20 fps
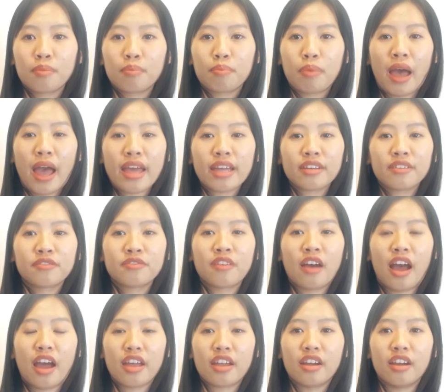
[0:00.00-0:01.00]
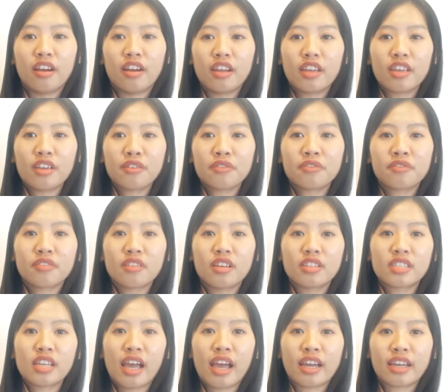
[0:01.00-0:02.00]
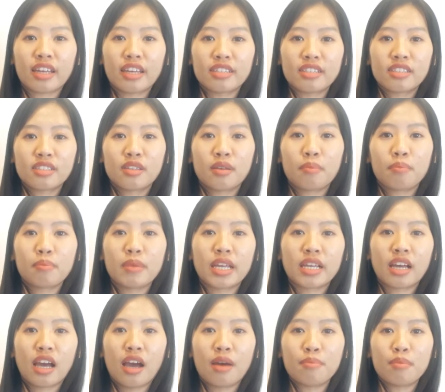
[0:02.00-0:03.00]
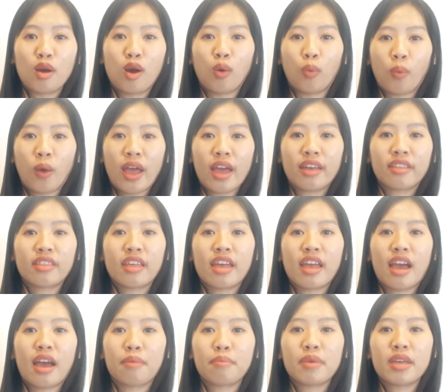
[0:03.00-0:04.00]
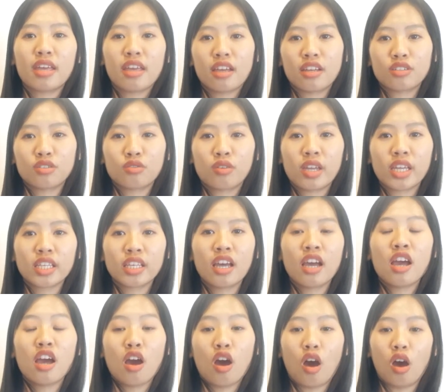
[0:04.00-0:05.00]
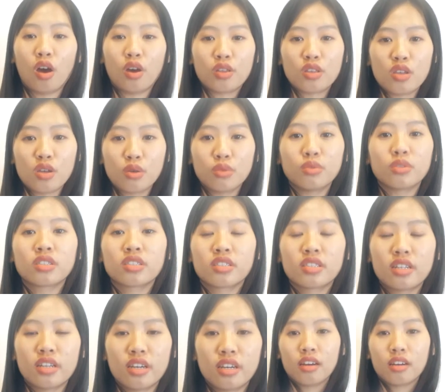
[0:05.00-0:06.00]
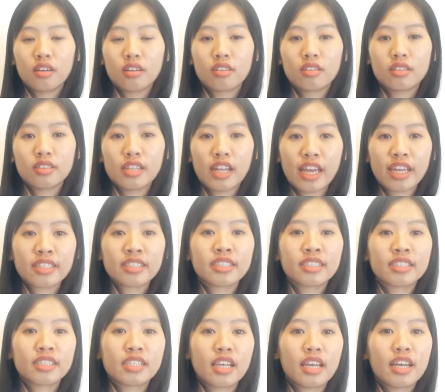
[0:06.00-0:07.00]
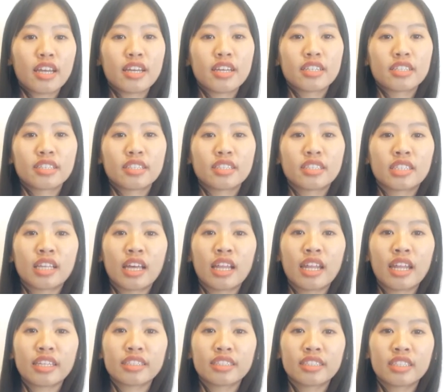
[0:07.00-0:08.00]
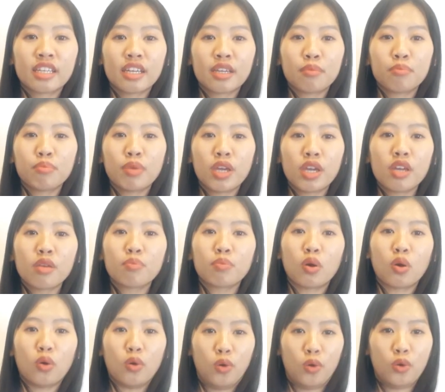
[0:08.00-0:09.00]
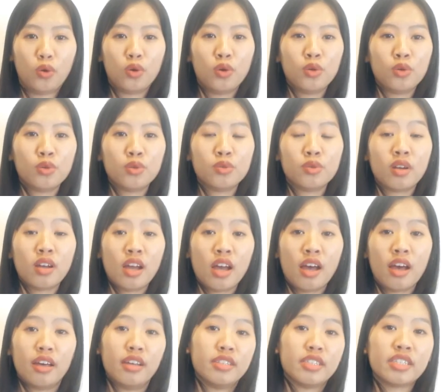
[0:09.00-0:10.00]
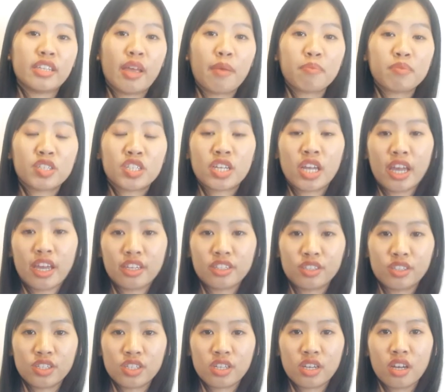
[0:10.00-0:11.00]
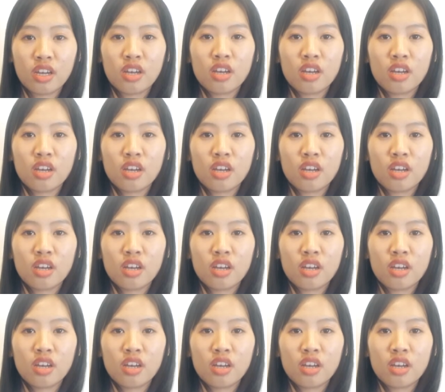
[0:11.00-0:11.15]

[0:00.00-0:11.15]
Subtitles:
backfire if the targets become aware they are being tricked or used. Next is selecting people who accept change.